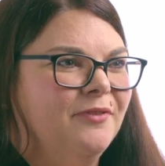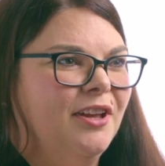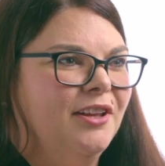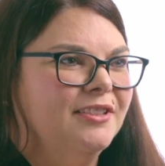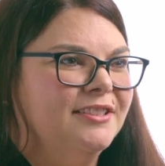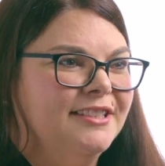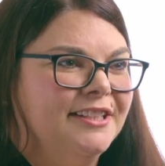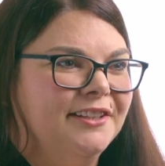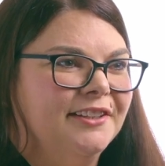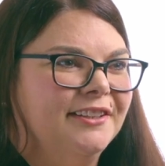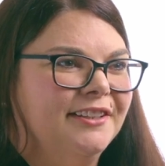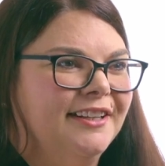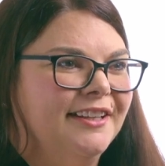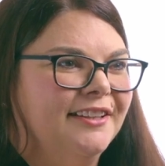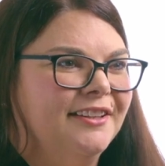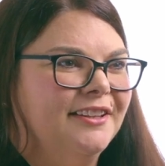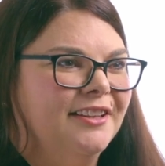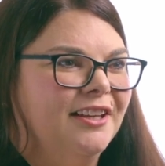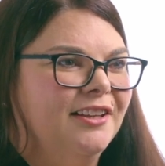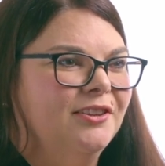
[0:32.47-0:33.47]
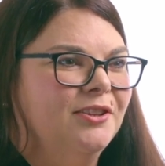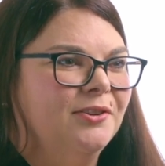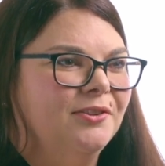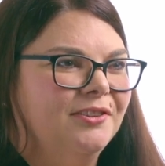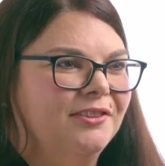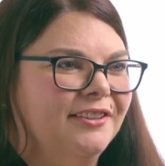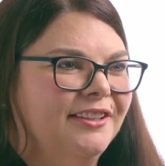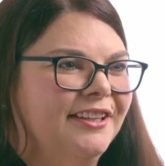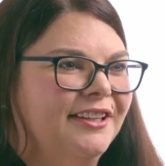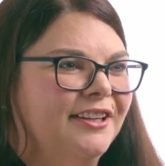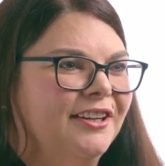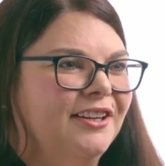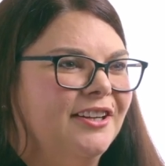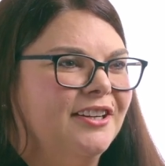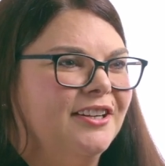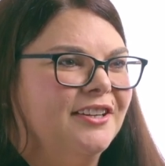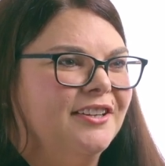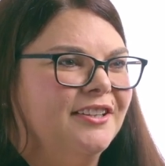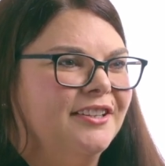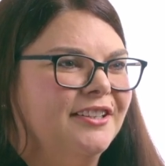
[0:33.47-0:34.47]
volunteered at a local
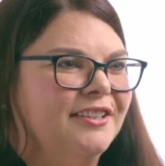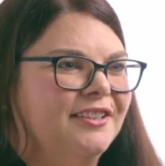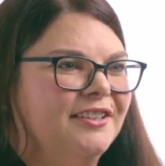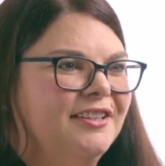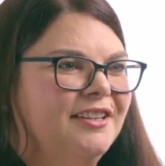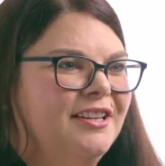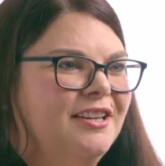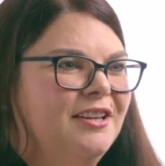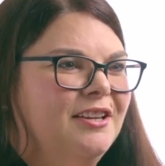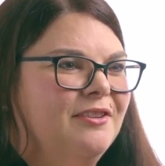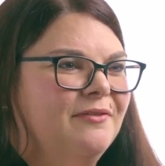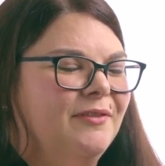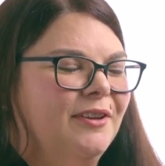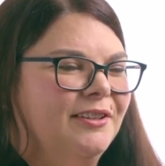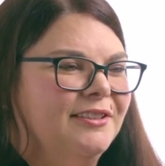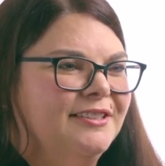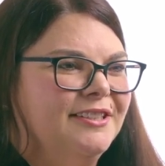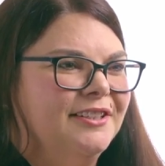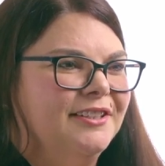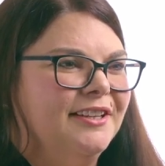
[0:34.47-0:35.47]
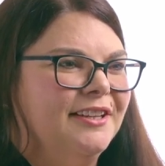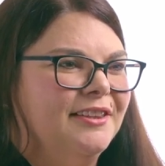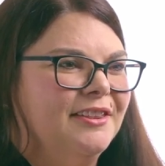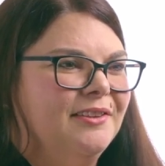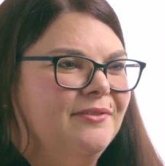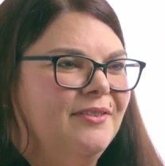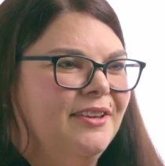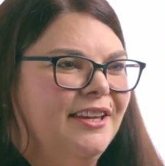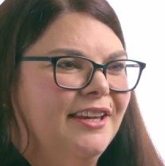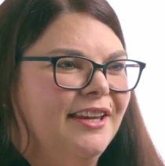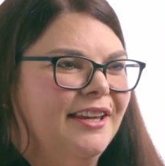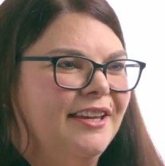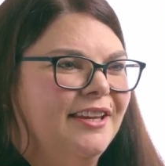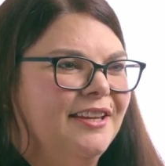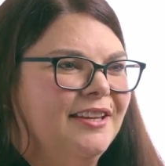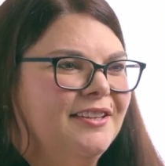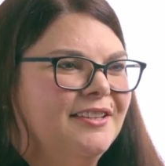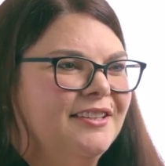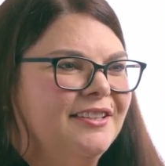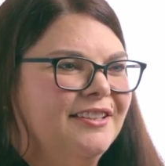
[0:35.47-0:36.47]
ER and volunteered at the
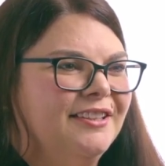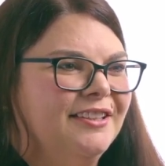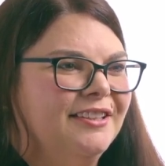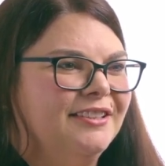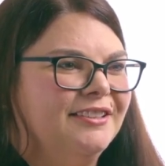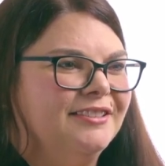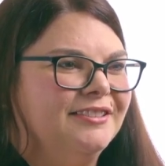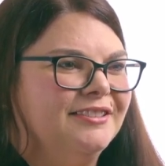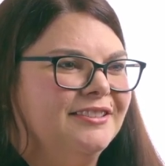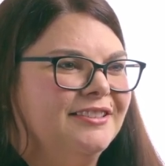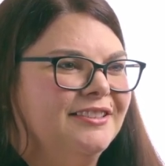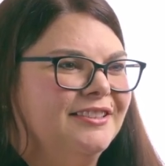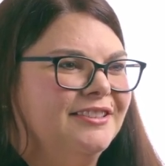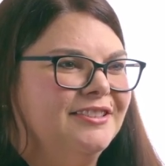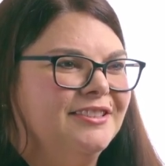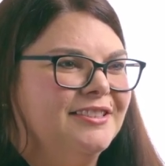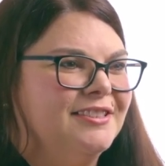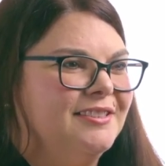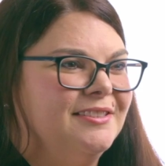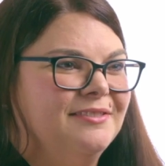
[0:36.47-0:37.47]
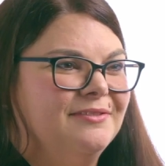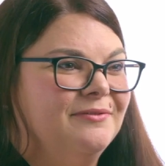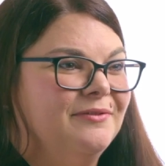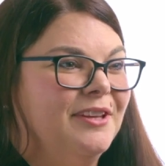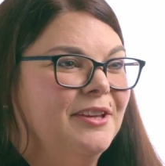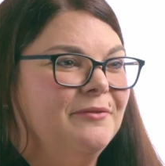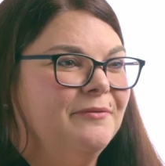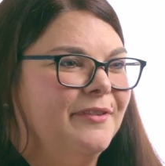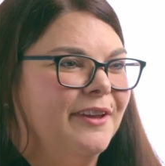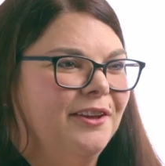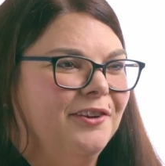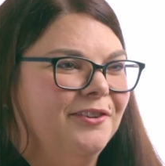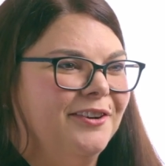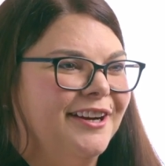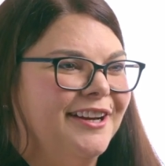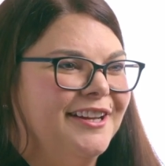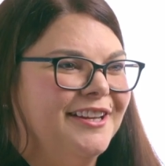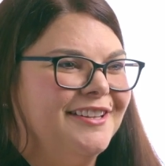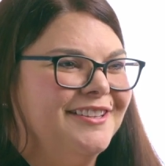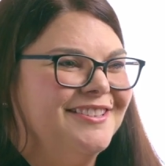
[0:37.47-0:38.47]
VA, and it felt
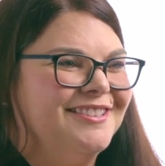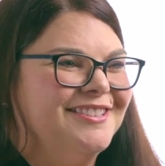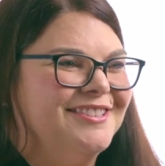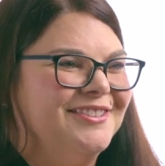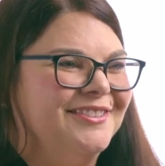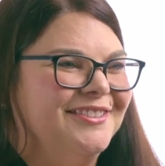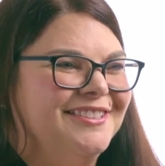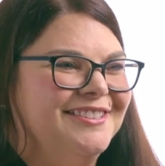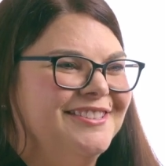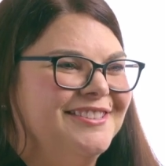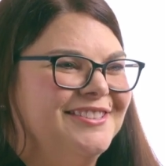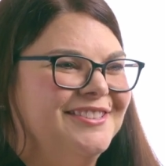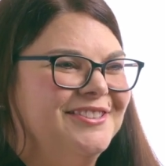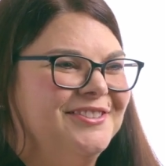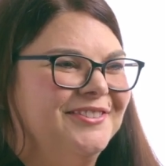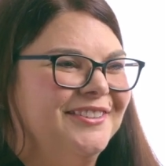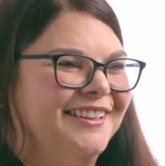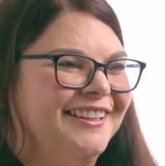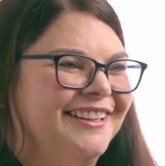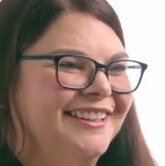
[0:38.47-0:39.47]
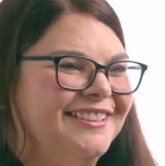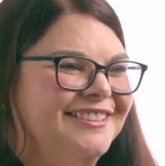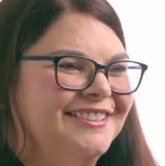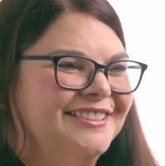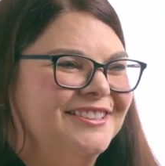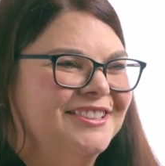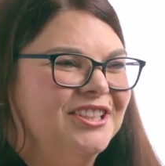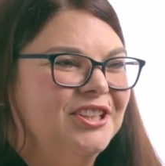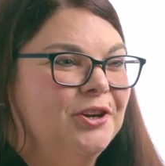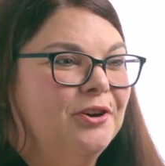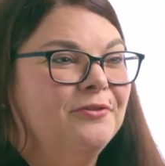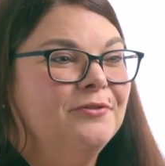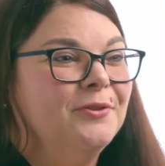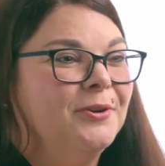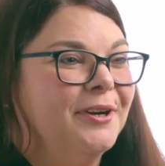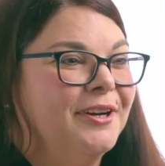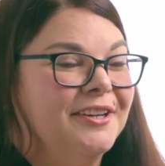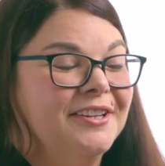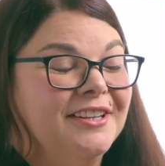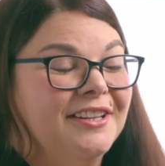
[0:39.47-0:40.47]
right. And so I just knew I had to go
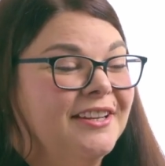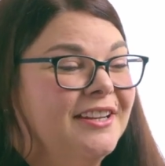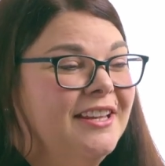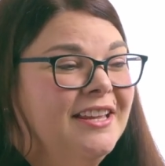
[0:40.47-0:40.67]
for it.